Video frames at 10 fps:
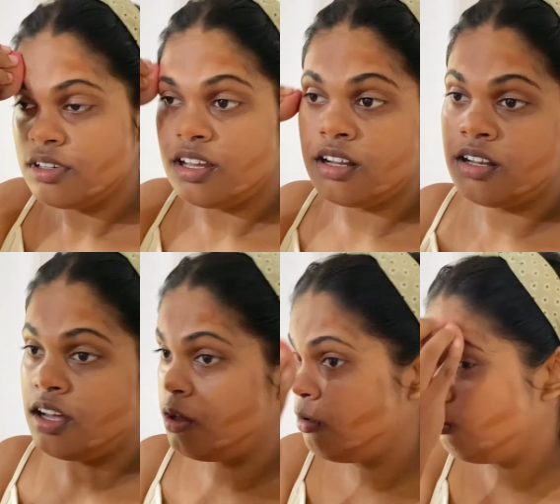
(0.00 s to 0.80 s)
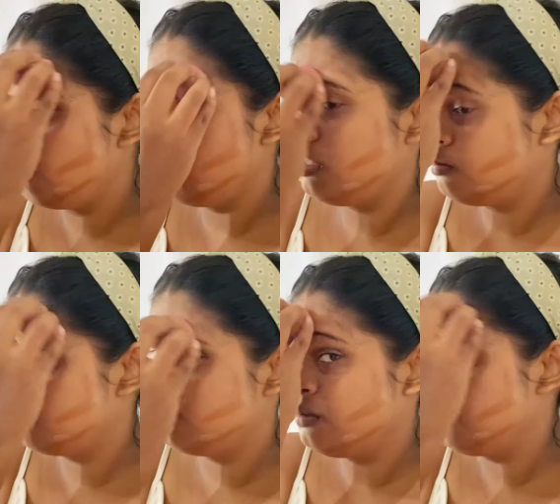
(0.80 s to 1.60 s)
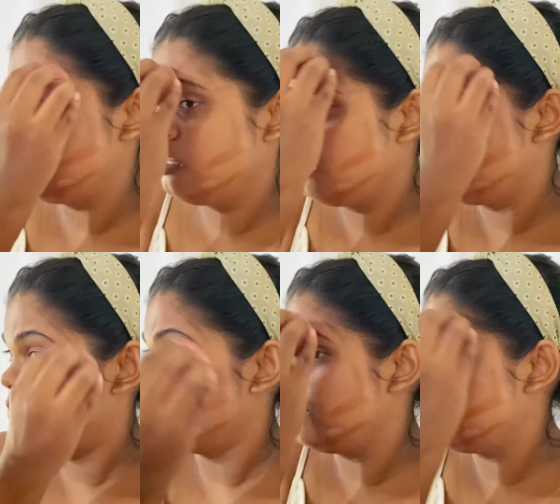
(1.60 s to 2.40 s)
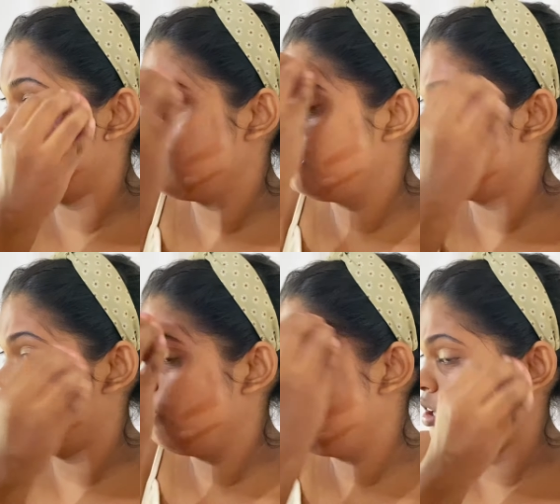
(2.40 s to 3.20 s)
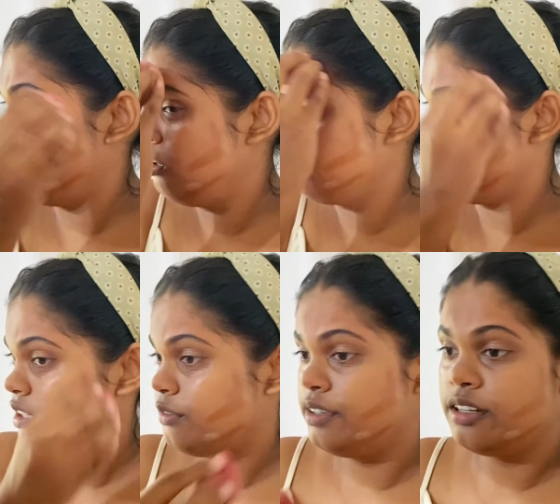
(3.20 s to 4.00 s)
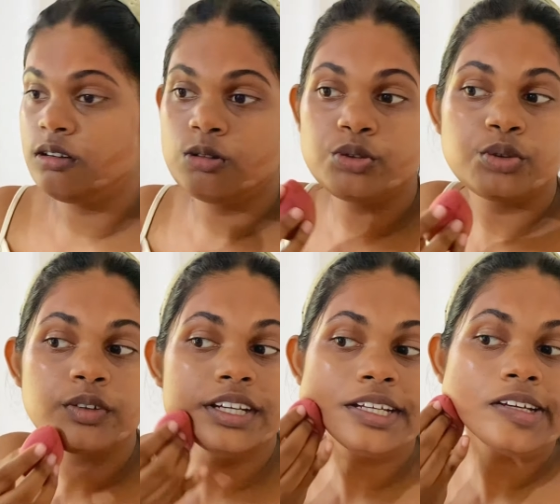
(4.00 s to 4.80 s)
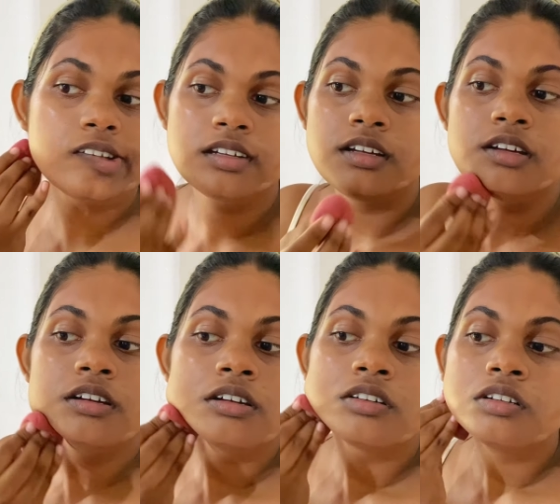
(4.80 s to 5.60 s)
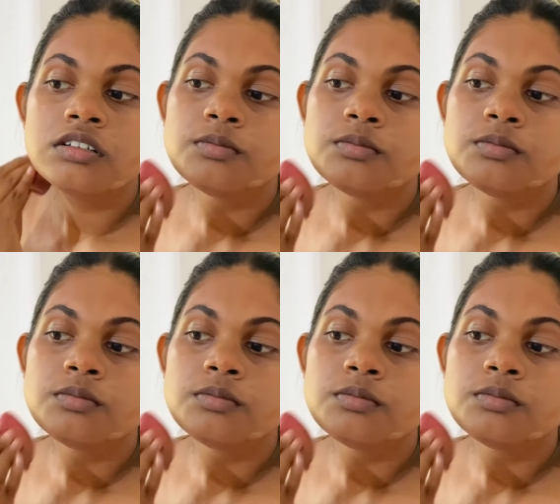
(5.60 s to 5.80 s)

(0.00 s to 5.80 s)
And now I'm doing makeup whenever I go out, whenever I go to a wedding.